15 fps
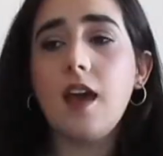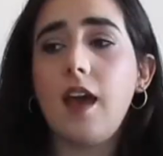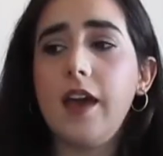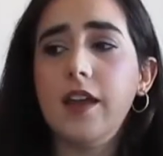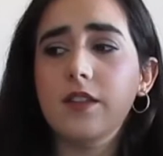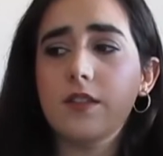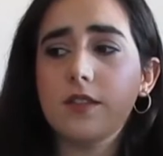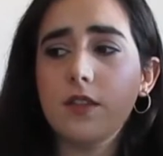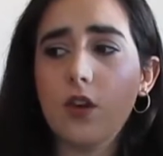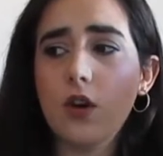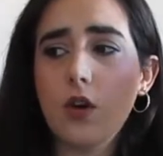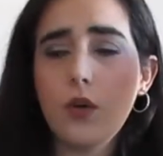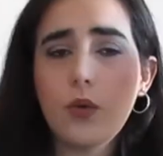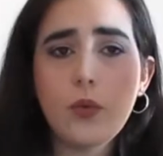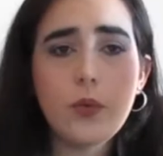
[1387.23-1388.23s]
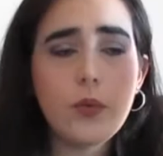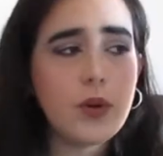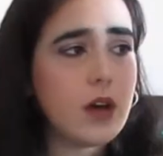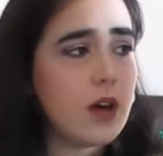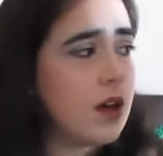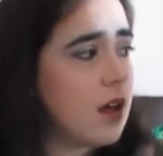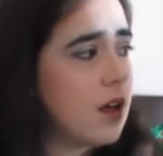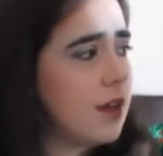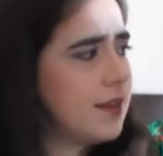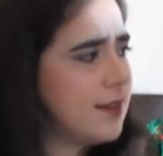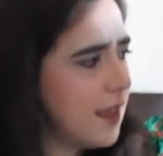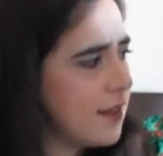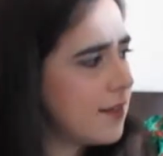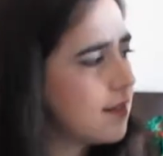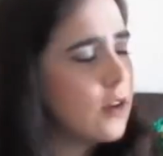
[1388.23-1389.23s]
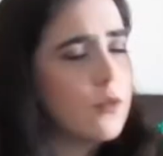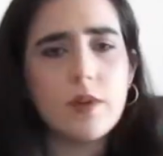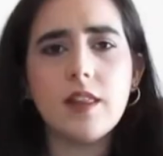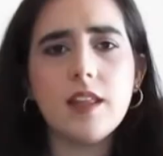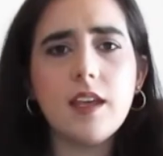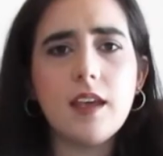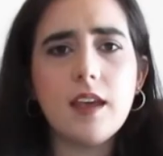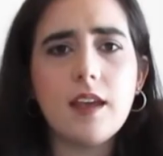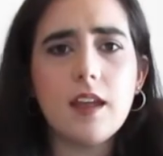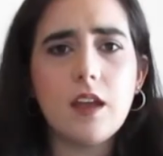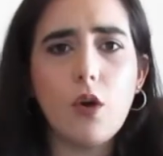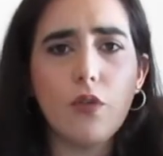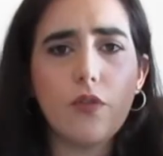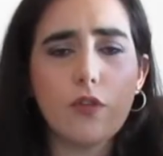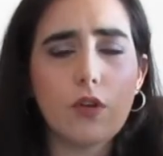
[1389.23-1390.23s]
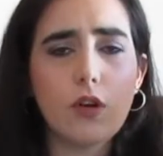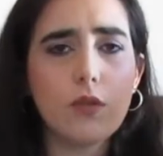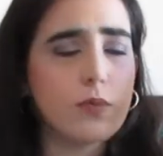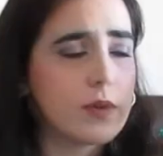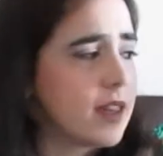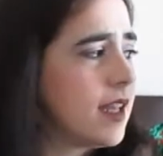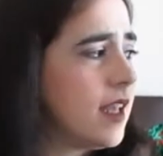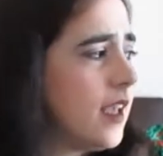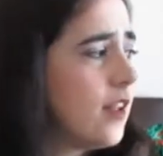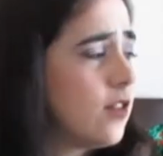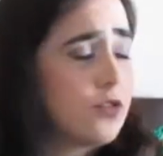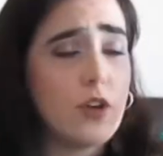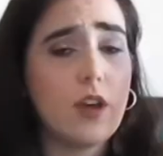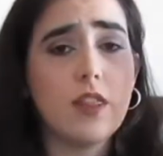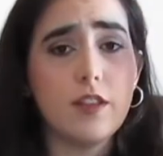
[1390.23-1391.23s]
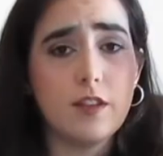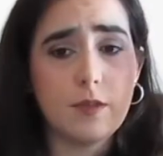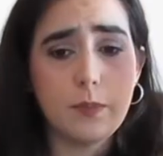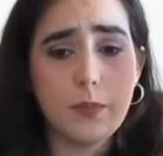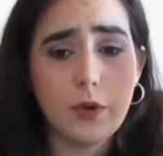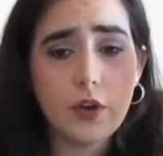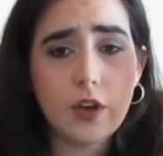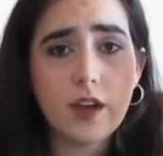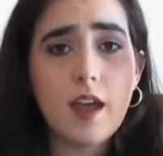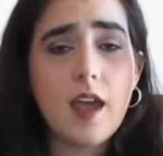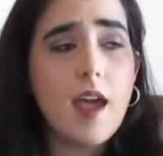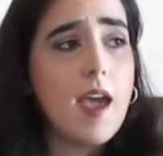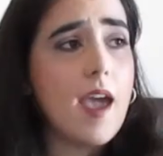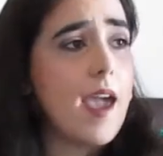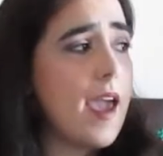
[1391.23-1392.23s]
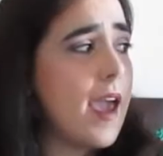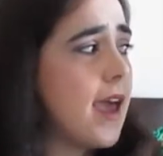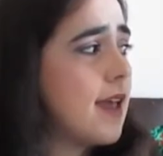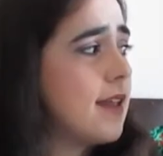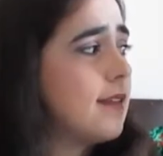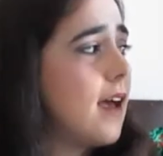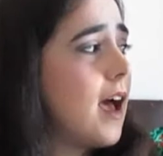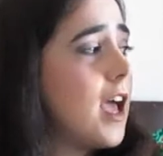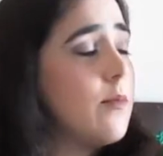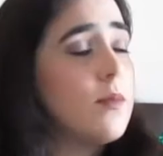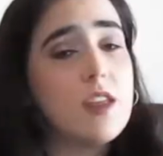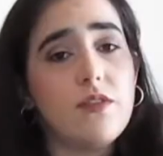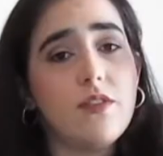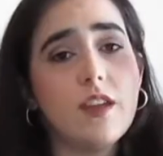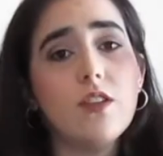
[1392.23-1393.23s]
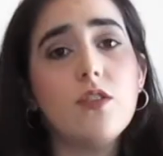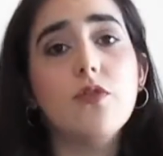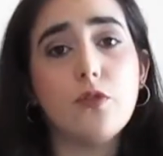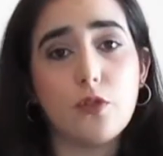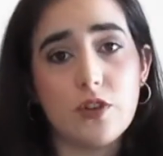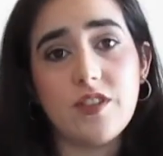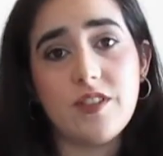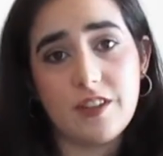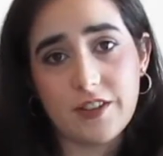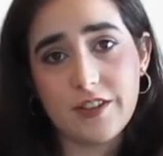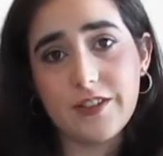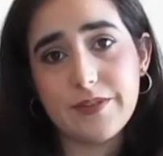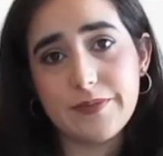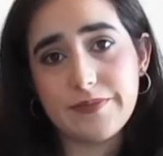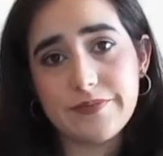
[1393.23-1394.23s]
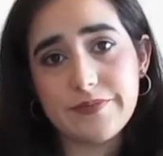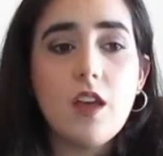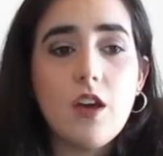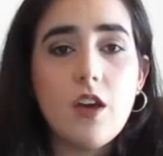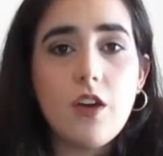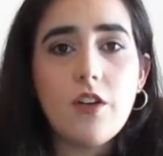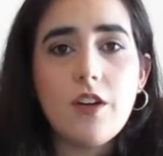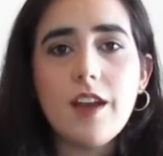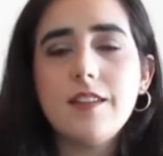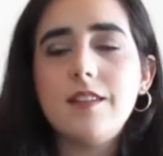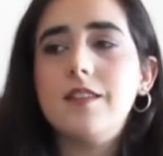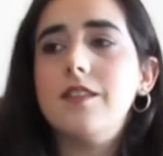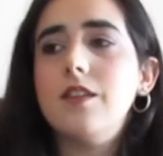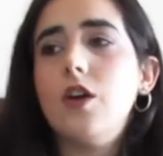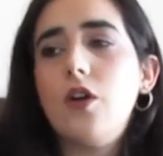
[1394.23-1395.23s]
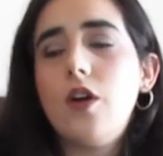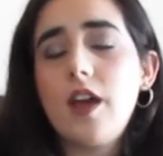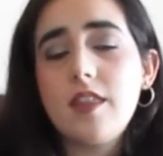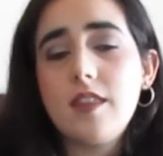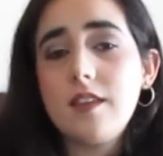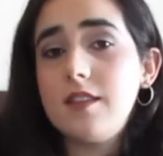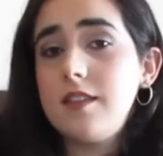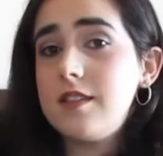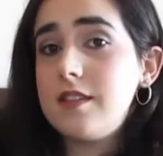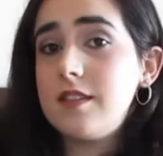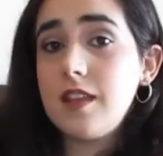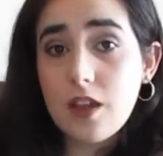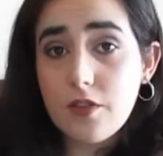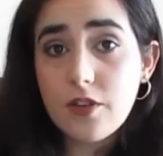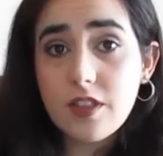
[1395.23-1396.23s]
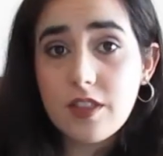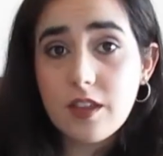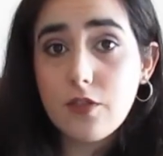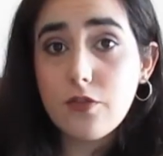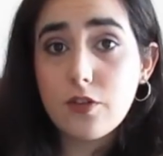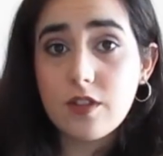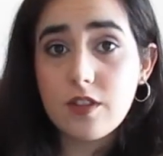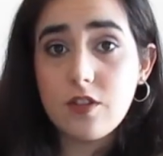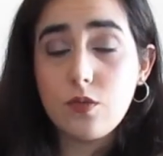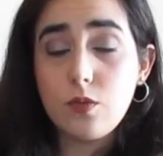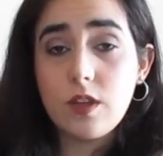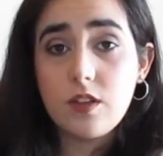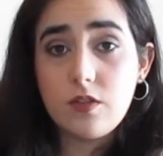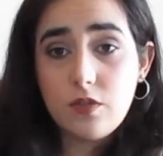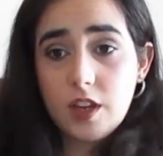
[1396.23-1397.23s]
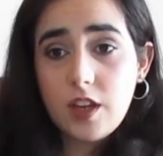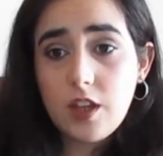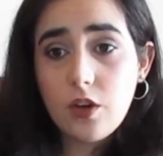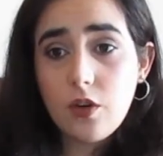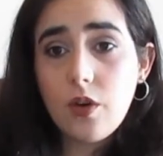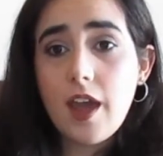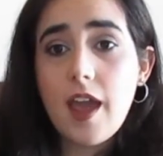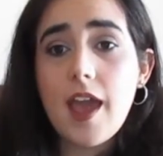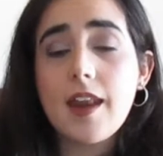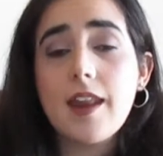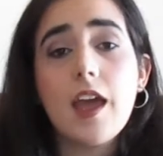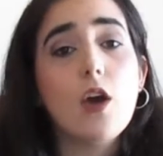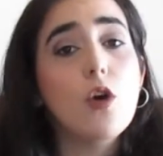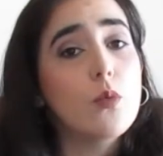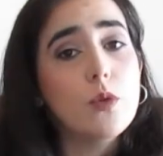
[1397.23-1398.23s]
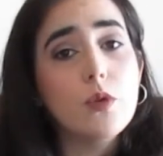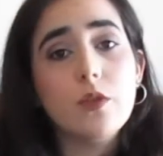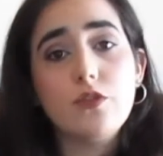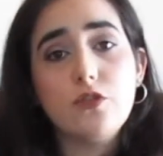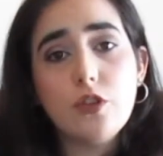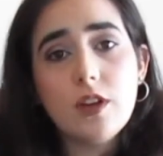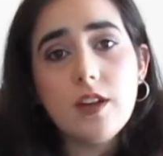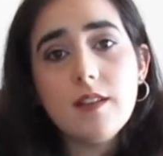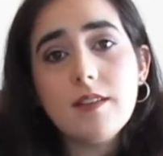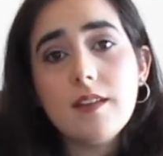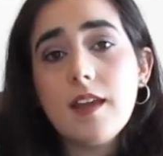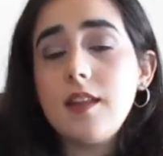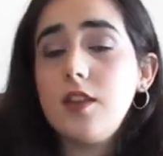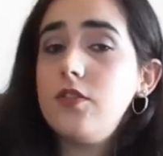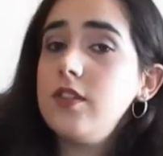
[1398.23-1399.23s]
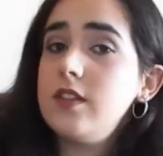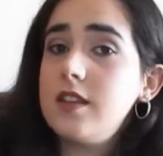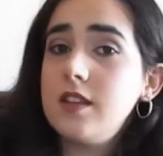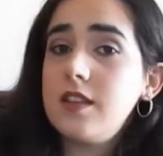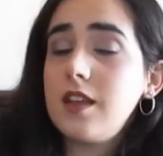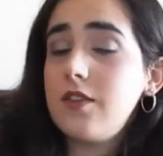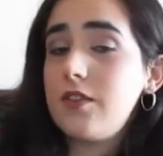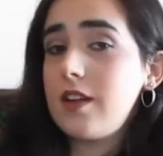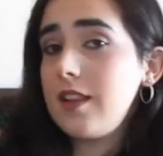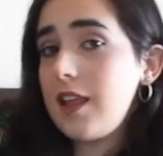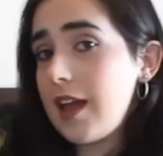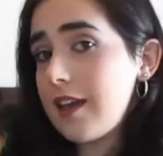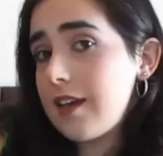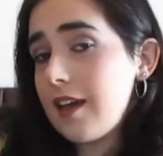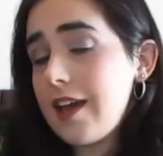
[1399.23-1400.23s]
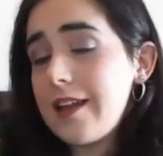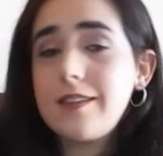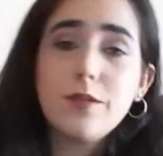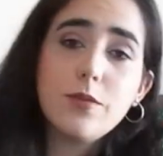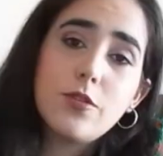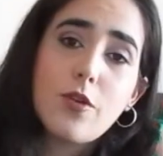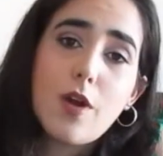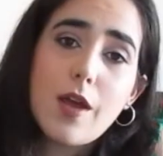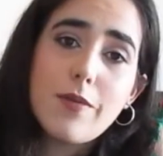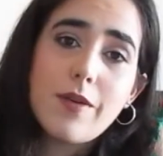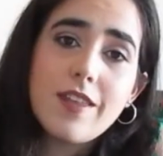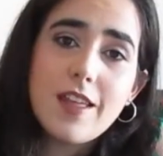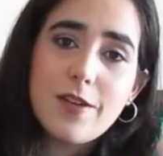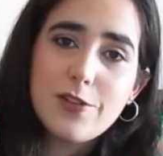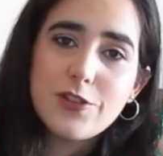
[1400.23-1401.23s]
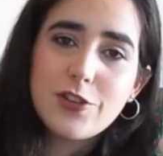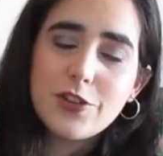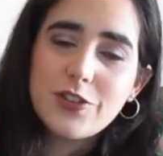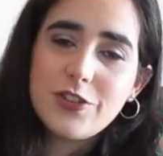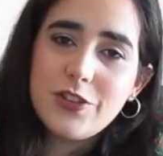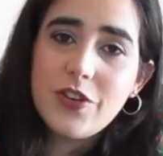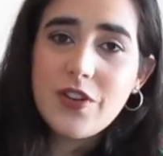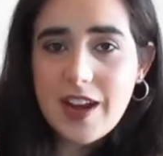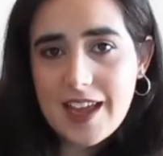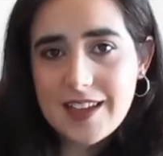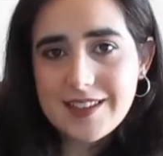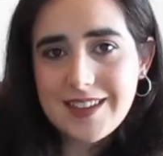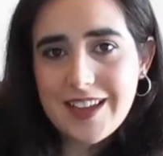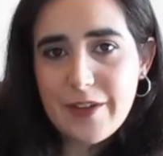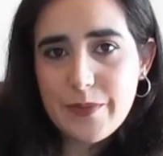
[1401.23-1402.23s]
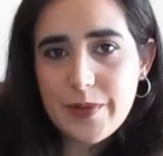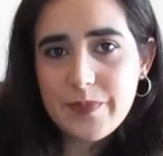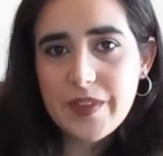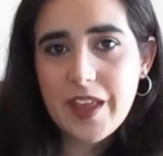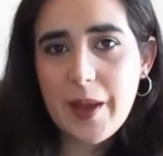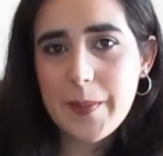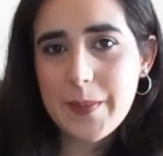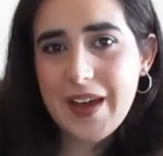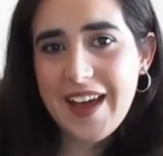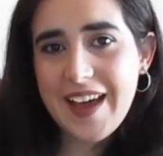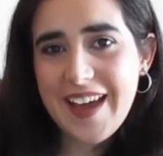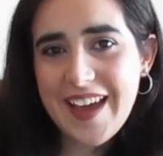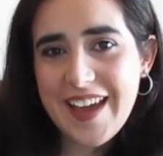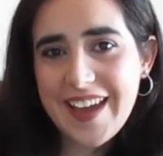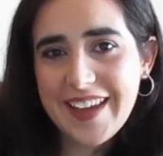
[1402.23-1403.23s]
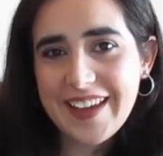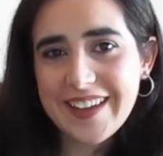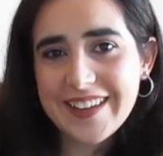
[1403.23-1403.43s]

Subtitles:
And so yes, I really overall really enjoyed this book, and I'm giving it 4 stars. Alright, so I think this is everything for this week's video, and I hope you enjoyed it, and if you did, give it a like and subscribe, and I will talk to you next time. Bye!